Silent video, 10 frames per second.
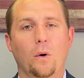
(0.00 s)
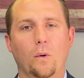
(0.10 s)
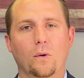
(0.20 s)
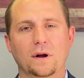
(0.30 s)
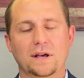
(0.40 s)

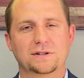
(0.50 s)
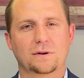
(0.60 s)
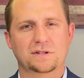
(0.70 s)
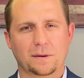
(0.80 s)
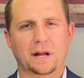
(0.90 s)
Or is
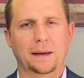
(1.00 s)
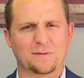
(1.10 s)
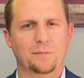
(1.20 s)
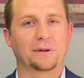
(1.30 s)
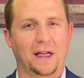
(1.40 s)
there some type
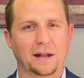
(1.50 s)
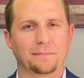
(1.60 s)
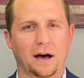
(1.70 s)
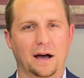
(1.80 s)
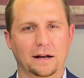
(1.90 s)
of a
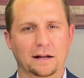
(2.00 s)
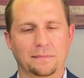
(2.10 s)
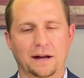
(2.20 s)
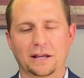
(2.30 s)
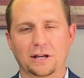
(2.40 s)
plan behind
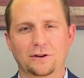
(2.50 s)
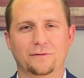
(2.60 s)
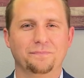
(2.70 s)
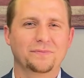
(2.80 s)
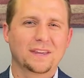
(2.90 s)
it, meaning
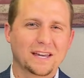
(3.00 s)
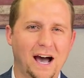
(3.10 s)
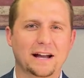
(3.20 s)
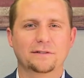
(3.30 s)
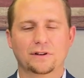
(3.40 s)
you
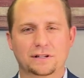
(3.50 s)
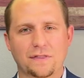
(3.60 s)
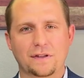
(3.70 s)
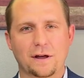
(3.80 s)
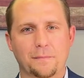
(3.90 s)
kind of looked
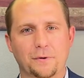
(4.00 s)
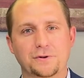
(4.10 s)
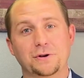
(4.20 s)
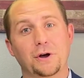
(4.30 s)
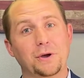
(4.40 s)
at the
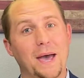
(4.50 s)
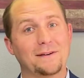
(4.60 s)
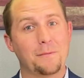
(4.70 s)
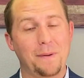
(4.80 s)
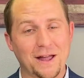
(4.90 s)
numbers, you
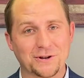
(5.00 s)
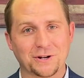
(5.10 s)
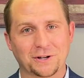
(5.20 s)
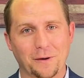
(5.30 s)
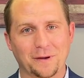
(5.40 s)
have a
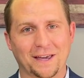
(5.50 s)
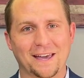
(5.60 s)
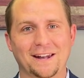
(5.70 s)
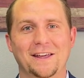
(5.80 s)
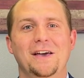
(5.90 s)
pension coming
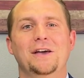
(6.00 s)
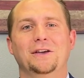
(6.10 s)
in,